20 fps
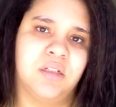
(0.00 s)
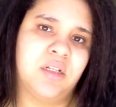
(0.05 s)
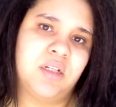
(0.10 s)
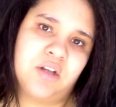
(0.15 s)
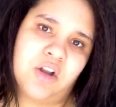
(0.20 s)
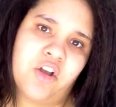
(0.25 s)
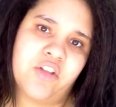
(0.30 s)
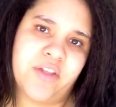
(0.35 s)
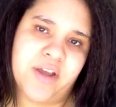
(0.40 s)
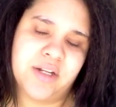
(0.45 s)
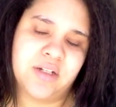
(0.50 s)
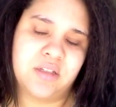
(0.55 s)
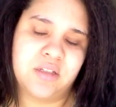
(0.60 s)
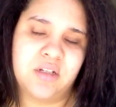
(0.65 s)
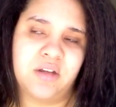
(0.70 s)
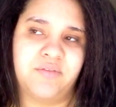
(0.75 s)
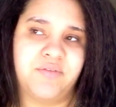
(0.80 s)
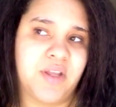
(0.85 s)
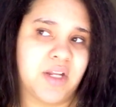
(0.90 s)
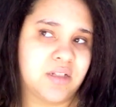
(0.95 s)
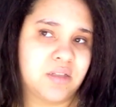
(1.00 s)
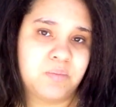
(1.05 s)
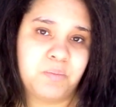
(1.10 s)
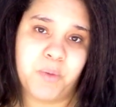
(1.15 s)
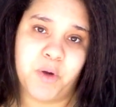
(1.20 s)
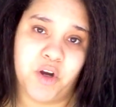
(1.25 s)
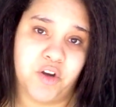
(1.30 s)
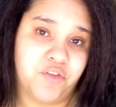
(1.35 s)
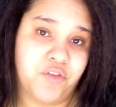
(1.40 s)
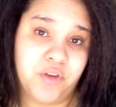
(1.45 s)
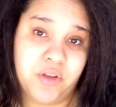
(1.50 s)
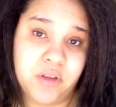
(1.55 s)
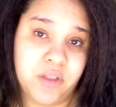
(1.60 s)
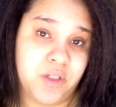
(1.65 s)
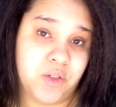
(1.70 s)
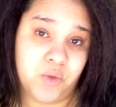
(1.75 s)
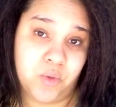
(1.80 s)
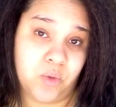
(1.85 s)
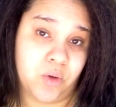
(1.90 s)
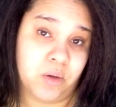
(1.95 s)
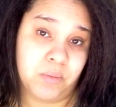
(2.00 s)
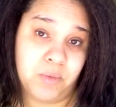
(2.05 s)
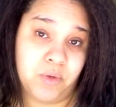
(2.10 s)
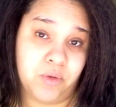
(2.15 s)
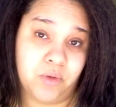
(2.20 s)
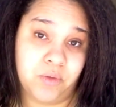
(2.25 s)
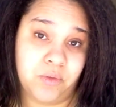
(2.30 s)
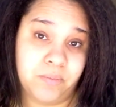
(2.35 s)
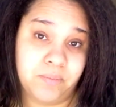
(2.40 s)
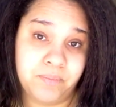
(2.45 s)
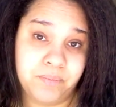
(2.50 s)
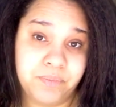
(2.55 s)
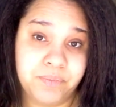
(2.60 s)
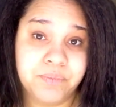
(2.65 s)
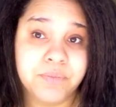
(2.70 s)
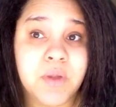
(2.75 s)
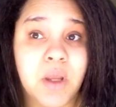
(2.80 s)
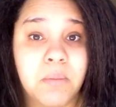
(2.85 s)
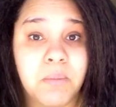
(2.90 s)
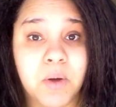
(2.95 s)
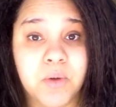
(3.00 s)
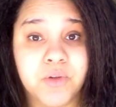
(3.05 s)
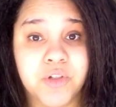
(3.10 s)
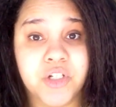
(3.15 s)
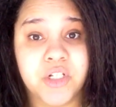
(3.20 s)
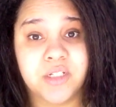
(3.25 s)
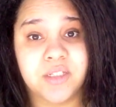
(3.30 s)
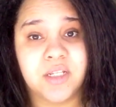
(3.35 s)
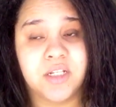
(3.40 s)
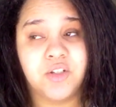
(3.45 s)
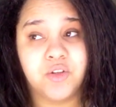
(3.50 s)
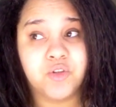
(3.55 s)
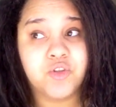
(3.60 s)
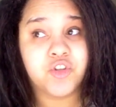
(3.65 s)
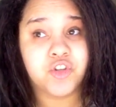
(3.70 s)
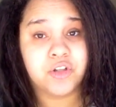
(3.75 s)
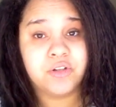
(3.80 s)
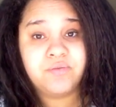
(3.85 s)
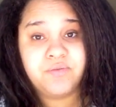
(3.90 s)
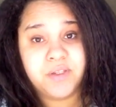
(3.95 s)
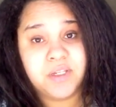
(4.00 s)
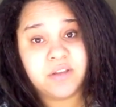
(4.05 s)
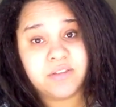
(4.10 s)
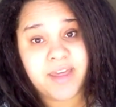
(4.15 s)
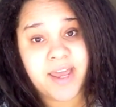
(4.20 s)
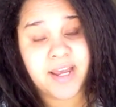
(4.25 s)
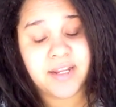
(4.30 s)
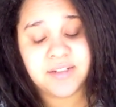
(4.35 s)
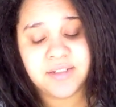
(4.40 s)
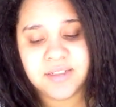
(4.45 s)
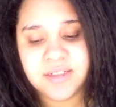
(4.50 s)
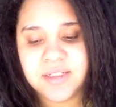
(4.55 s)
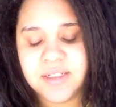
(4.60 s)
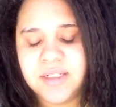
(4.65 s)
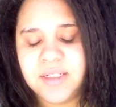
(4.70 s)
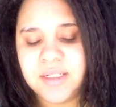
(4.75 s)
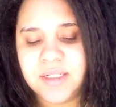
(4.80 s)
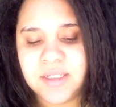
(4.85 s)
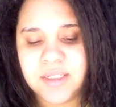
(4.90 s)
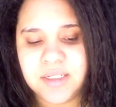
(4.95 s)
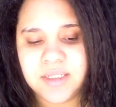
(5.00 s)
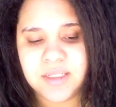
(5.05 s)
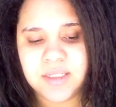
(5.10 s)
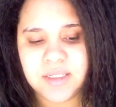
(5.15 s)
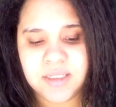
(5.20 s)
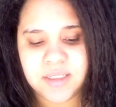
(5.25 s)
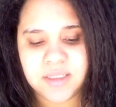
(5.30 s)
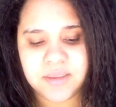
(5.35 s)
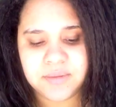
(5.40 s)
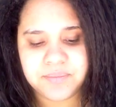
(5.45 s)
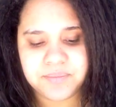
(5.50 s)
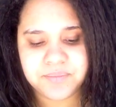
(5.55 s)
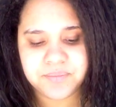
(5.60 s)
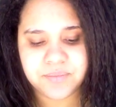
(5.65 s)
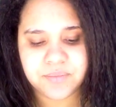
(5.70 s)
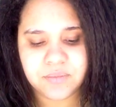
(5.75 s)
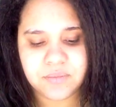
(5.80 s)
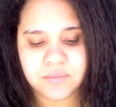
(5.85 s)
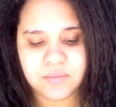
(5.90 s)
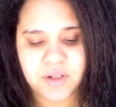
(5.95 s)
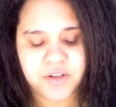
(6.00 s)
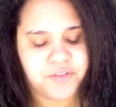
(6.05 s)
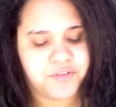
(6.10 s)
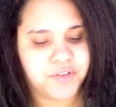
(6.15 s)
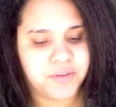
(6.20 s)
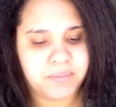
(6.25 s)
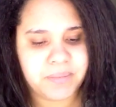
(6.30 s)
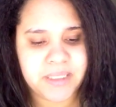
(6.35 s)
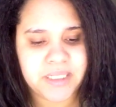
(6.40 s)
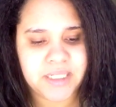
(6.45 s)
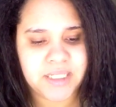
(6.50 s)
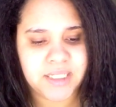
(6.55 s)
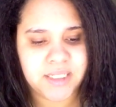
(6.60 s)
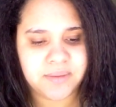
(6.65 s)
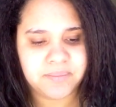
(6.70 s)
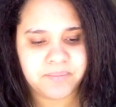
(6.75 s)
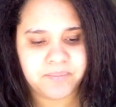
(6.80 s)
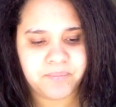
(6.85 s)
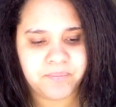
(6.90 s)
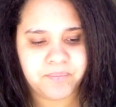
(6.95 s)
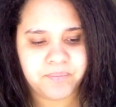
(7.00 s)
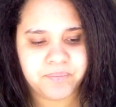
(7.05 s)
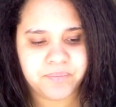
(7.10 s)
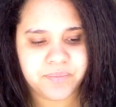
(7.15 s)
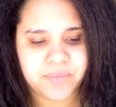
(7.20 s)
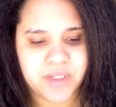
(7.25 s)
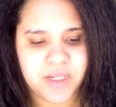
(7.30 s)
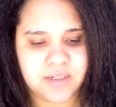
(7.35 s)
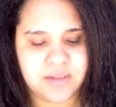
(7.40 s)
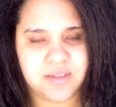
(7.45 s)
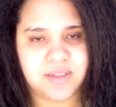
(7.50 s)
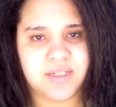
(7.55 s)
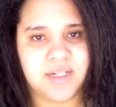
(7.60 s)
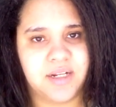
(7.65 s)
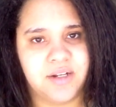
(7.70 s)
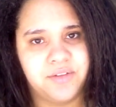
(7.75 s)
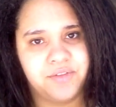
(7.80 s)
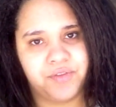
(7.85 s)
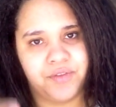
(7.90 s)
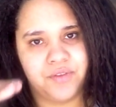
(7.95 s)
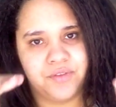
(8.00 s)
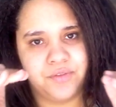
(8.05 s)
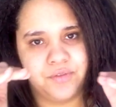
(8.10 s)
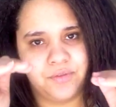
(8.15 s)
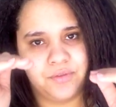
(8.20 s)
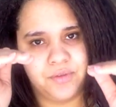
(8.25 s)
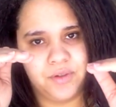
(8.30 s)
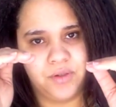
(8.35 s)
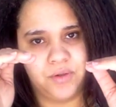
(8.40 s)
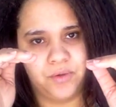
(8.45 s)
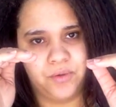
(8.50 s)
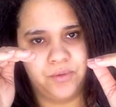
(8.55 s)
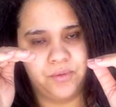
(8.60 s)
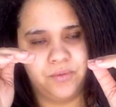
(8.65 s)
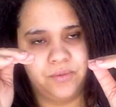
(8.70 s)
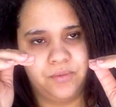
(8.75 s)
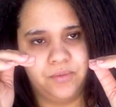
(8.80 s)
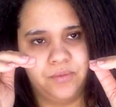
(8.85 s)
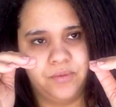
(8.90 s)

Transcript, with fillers: and, and all that stuff. That's perfectly normal emotions and you should feel that. But for me, instead of, you know,